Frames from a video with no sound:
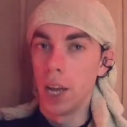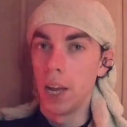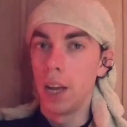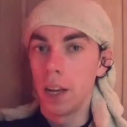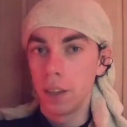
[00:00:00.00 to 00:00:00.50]

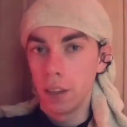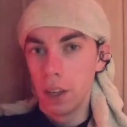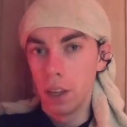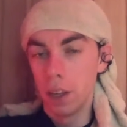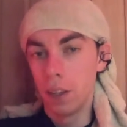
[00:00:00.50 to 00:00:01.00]
And
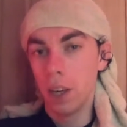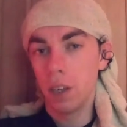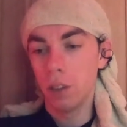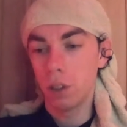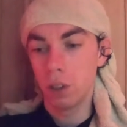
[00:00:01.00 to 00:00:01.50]

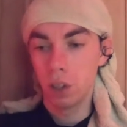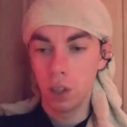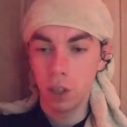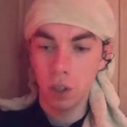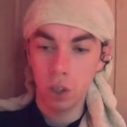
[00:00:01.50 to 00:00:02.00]
now
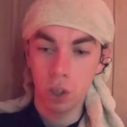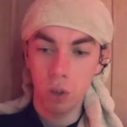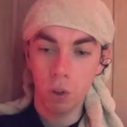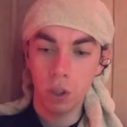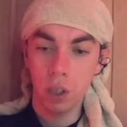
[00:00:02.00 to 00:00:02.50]
since a
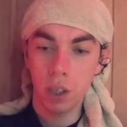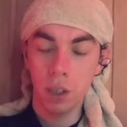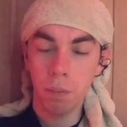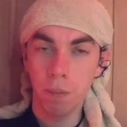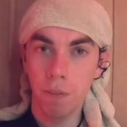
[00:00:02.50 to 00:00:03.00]
short
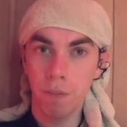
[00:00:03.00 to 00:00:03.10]
time